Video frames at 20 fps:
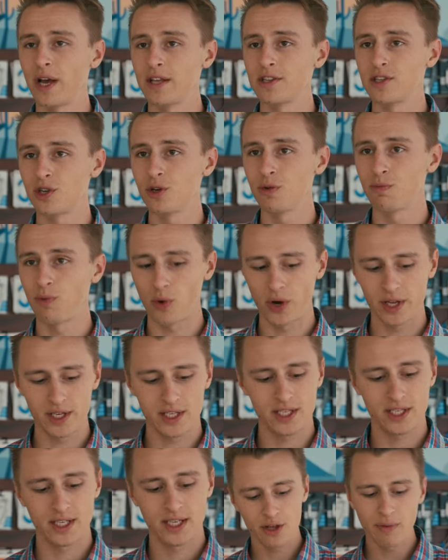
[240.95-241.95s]
has two
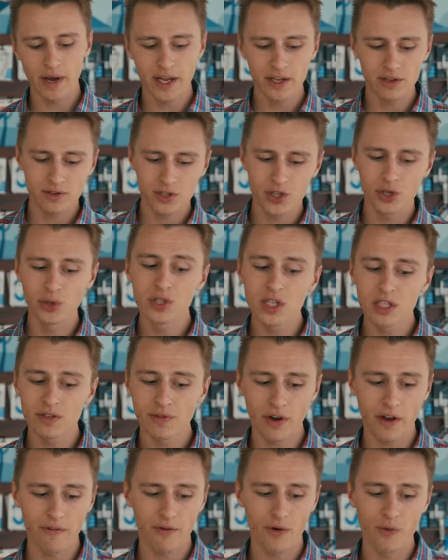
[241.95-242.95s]
points. You might choose these
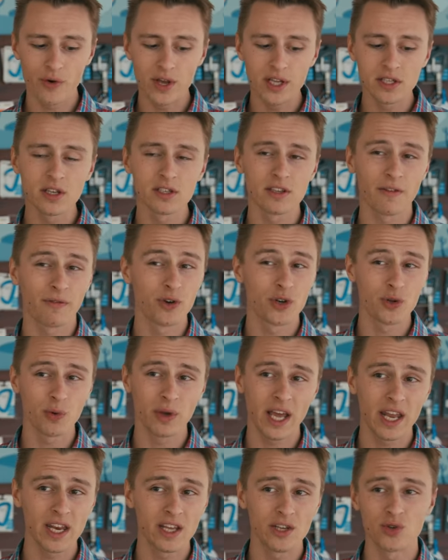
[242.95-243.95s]
for different reasons. If you're
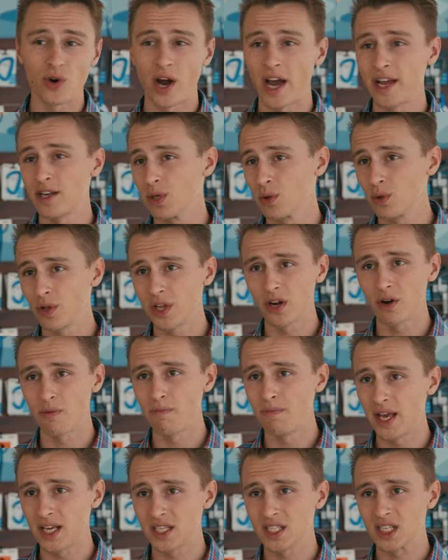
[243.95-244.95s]
doing any dry tooling or
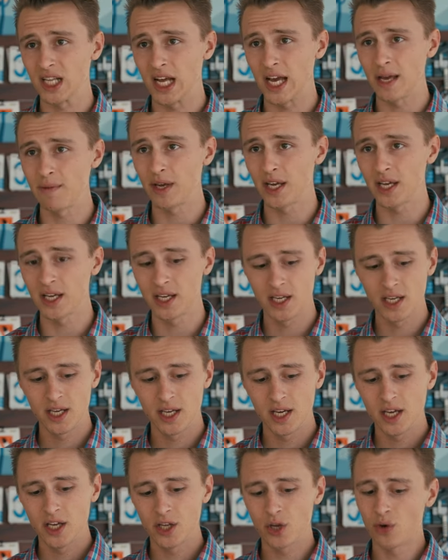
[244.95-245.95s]
mixed climbing,
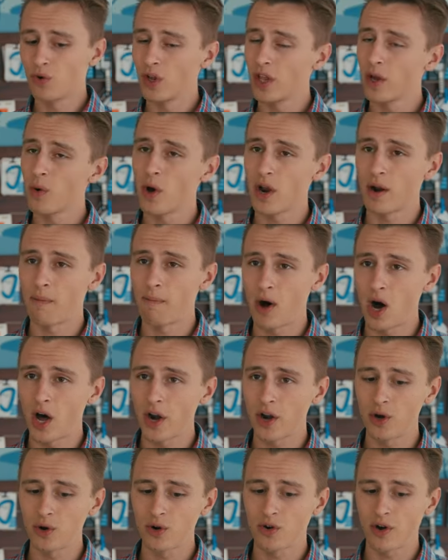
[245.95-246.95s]
you really want a
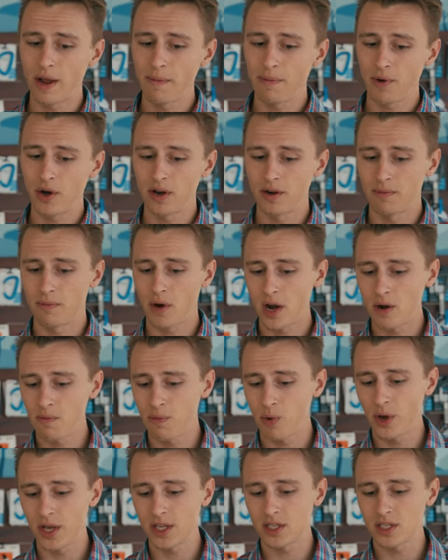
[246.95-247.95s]
mono crampon, a mono
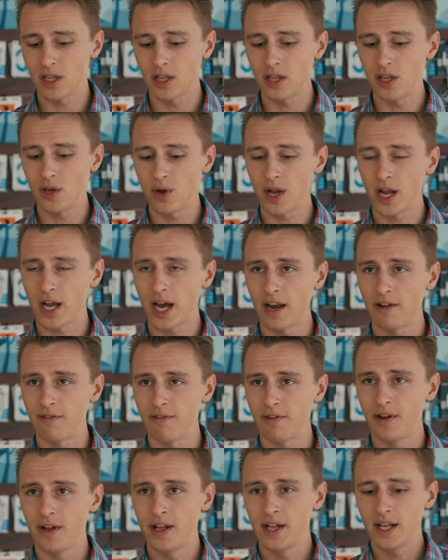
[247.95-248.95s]
point, so that you can kind
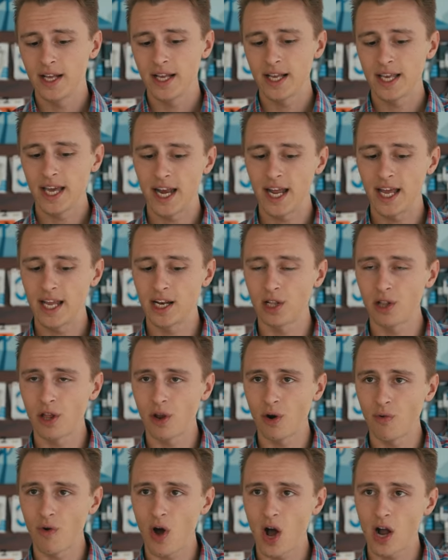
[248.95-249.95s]
of get it into
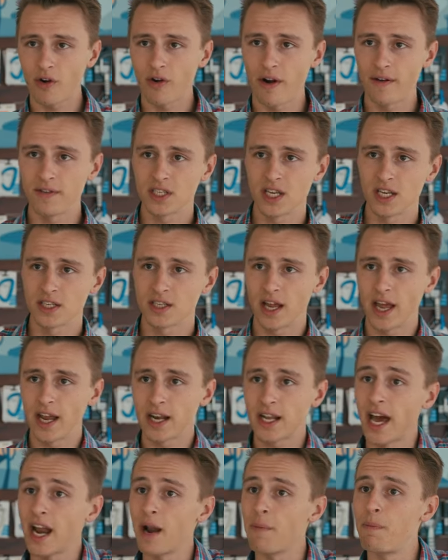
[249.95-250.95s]
little rock crevices
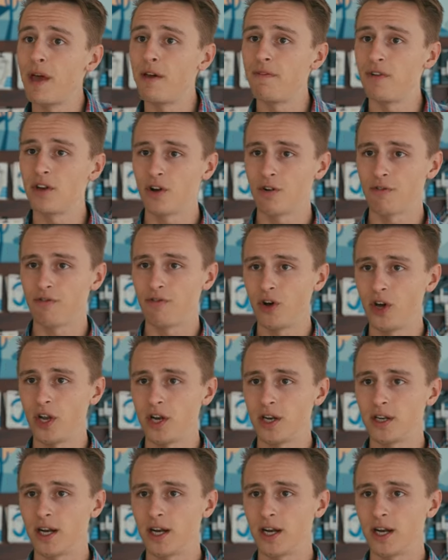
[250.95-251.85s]
and kind of pivot your foot,